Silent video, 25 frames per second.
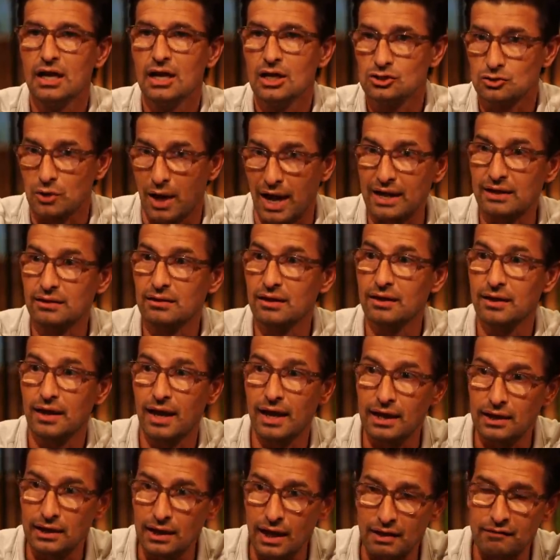So I think
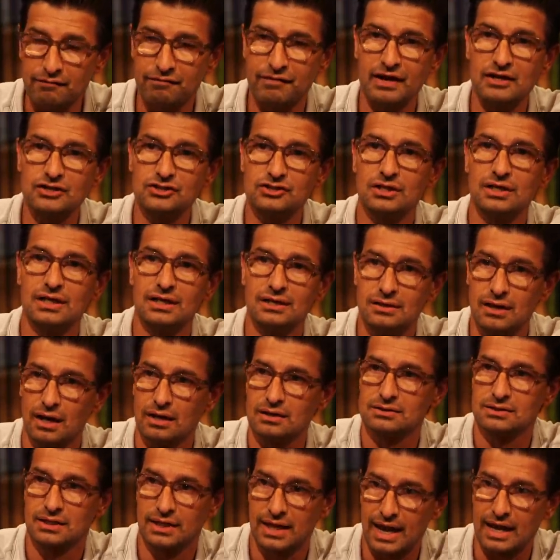it eventually
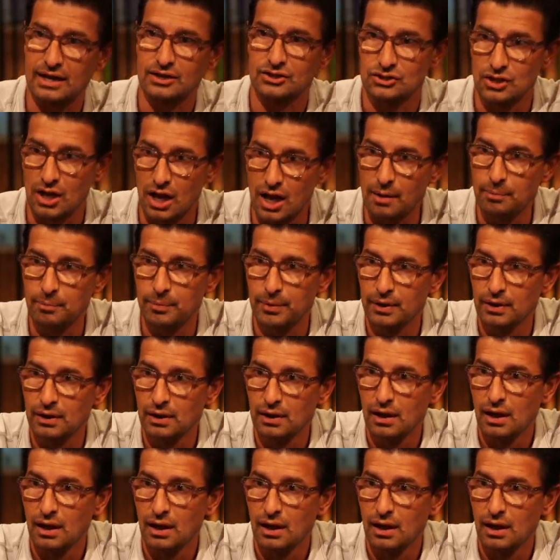does catch up.